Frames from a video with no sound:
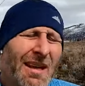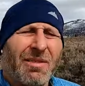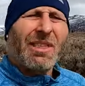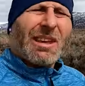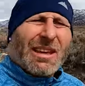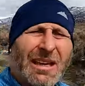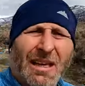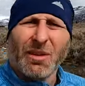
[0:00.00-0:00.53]
and
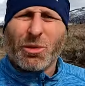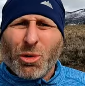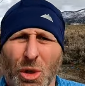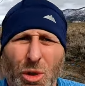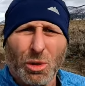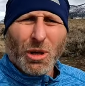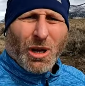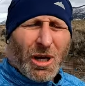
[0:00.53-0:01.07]
thinking it
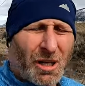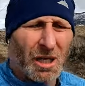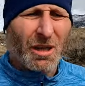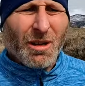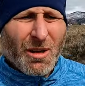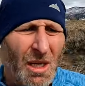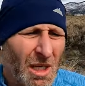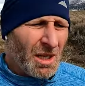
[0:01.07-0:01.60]
through
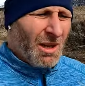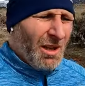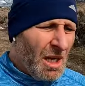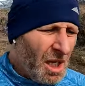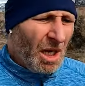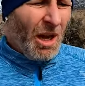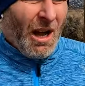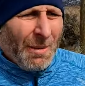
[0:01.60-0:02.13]

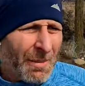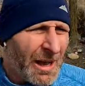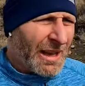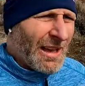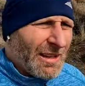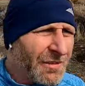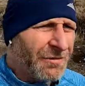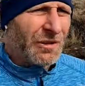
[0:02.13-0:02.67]
on
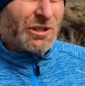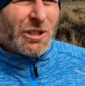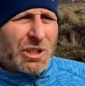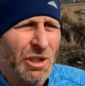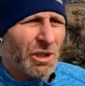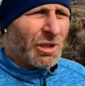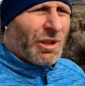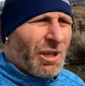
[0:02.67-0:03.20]
my end for
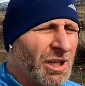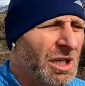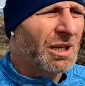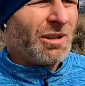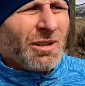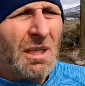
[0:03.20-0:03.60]
sure. Got